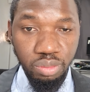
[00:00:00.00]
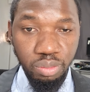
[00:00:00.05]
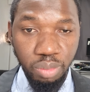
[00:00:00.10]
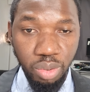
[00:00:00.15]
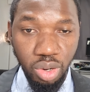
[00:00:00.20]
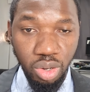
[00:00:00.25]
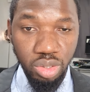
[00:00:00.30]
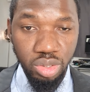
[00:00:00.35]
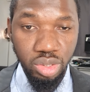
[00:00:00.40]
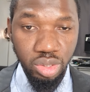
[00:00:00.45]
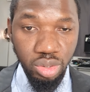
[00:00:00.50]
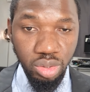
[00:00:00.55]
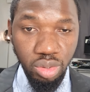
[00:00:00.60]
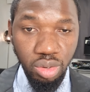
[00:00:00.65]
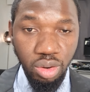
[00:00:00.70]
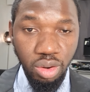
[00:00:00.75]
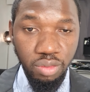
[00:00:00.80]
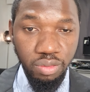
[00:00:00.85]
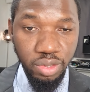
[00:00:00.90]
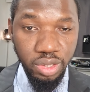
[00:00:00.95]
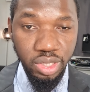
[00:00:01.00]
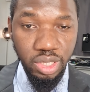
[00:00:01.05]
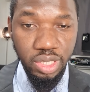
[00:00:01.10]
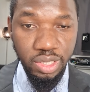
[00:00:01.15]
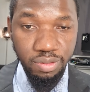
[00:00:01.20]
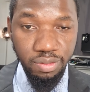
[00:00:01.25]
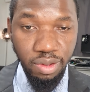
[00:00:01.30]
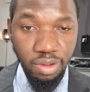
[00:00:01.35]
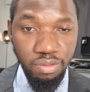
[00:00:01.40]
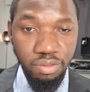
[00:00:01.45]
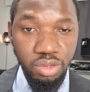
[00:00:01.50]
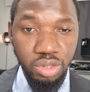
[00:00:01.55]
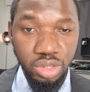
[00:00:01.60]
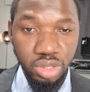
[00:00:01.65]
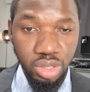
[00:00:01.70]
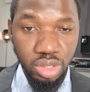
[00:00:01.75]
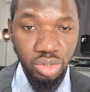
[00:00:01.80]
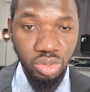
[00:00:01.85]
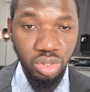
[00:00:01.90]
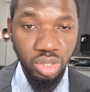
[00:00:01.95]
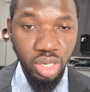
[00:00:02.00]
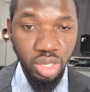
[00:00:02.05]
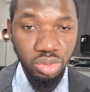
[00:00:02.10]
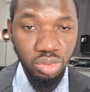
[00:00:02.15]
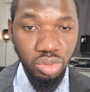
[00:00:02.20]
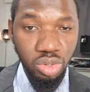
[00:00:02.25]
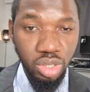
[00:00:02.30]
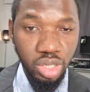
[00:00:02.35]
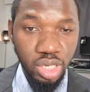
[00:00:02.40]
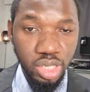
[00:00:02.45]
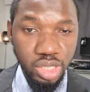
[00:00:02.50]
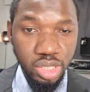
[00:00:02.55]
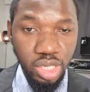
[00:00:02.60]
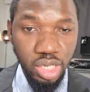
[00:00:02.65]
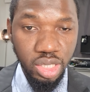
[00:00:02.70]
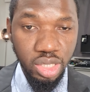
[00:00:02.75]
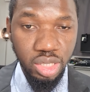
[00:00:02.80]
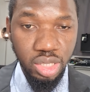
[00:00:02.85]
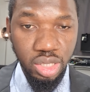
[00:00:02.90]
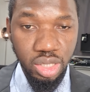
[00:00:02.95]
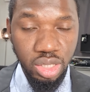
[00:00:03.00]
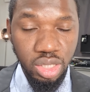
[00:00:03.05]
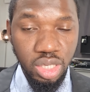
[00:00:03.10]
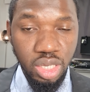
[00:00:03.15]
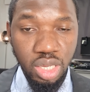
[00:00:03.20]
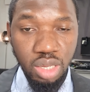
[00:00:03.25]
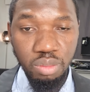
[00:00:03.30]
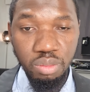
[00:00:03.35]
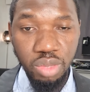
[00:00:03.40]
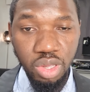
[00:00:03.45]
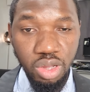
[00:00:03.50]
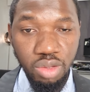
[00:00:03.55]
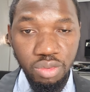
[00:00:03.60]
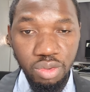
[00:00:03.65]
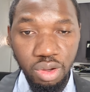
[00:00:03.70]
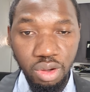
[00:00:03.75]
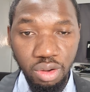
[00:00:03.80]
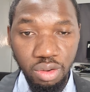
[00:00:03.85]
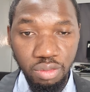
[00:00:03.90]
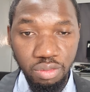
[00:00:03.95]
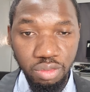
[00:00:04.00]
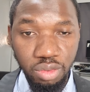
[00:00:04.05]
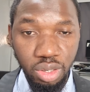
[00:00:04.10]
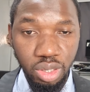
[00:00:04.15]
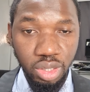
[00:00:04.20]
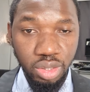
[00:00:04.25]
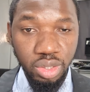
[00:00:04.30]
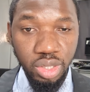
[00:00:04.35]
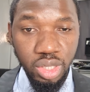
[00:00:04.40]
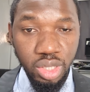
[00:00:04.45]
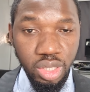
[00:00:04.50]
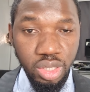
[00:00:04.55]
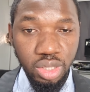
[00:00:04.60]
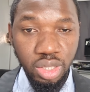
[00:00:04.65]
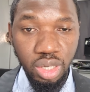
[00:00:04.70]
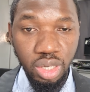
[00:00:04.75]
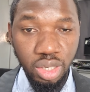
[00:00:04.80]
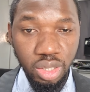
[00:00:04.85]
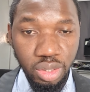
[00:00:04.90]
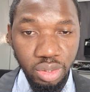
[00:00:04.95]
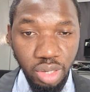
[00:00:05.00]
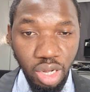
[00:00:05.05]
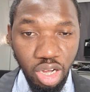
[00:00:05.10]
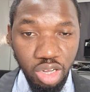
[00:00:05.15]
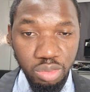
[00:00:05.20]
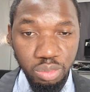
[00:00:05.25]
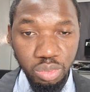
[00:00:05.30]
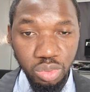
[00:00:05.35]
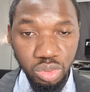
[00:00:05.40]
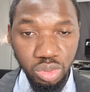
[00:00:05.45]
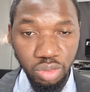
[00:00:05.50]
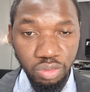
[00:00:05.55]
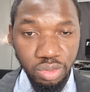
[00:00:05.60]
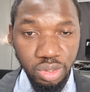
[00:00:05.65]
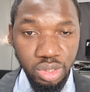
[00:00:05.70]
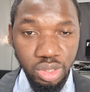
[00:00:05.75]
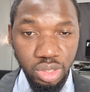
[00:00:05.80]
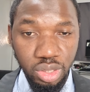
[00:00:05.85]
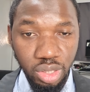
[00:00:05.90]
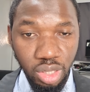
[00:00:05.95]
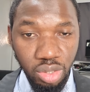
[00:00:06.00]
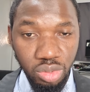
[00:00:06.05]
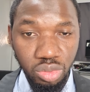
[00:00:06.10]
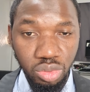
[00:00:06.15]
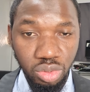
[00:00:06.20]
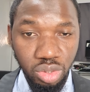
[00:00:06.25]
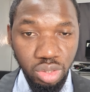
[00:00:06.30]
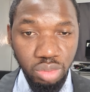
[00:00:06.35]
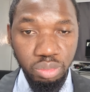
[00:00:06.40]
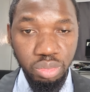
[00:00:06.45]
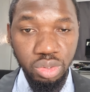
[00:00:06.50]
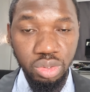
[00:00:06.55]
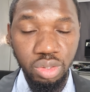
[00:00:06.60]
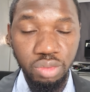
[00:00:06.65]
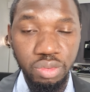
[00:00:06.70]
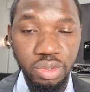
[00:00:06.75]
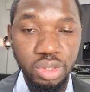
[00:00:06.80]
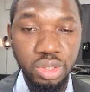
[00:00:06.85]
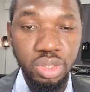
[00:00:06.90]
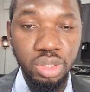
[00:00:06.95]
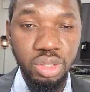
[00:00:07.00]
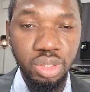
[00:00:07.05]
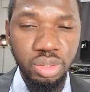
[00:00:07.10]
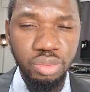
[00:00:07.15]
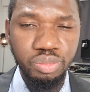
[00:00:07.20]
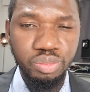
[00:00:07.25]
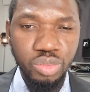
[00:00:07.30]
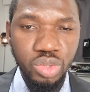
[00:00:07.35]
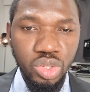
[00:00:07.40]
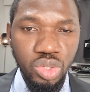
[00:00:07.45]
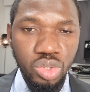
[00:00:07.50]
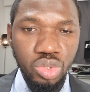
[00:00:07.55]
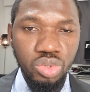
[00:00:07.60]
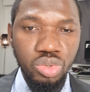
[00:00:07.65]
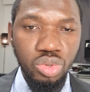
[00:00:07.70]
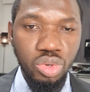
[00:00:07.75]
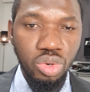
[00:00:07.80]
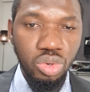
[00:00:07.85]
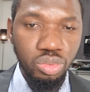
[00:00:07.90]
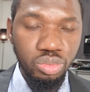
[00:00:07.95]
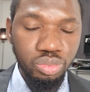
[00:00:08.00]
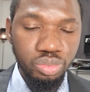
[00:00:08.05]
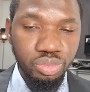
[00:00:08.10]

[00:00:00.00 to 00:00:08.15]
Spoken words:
plot of a transfer function in order to understand the behavior of output of a signal to input of a signal. So